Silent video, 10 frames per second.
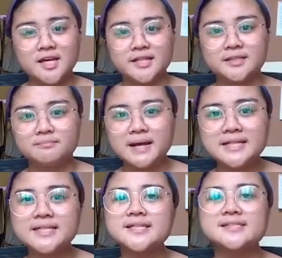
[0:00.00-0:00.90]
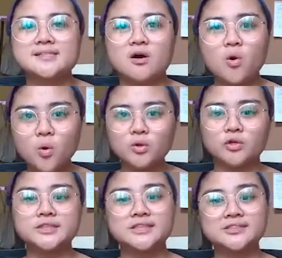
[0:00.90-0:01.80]
The branding is the whole
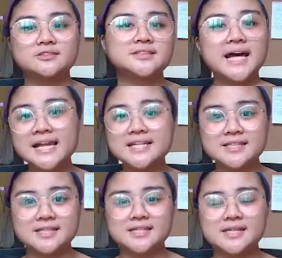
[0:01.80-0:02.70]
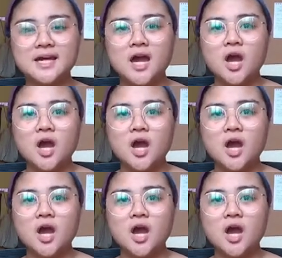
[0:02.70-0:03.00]
or the totality